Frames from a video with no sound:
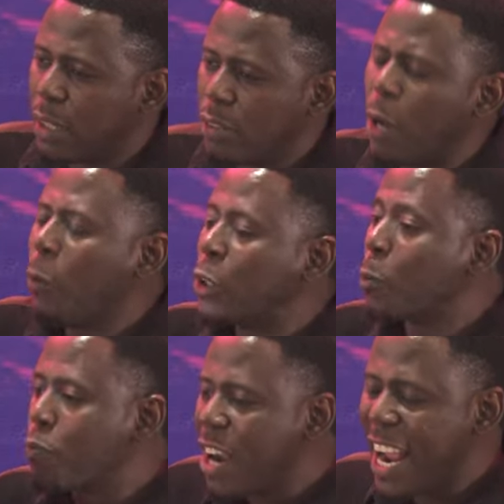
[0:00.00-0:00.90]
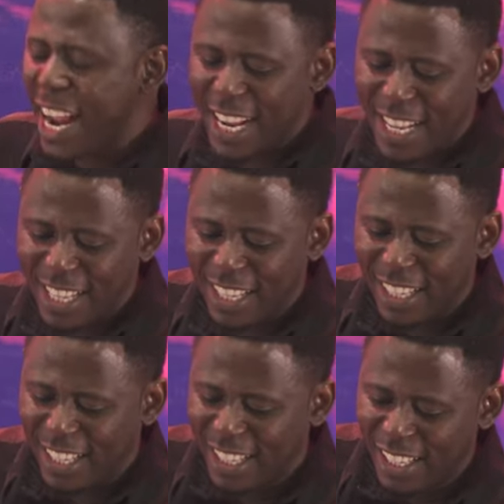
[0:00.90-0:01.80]
Say so we should pray.
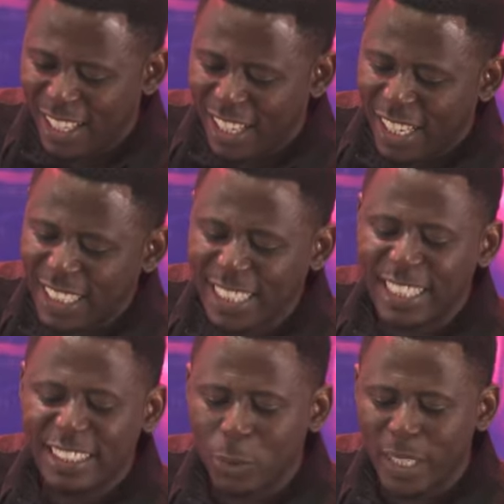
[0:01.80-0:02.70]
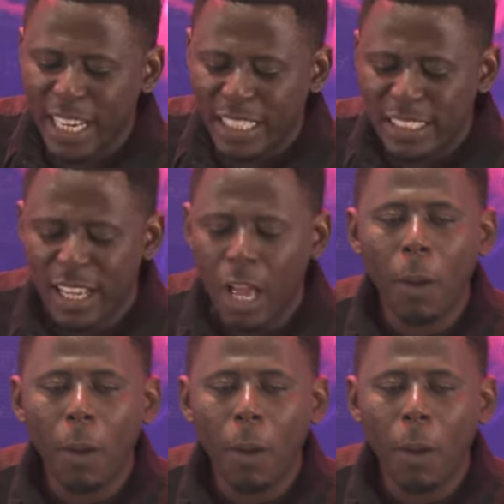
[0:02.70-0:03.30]
Listen to this.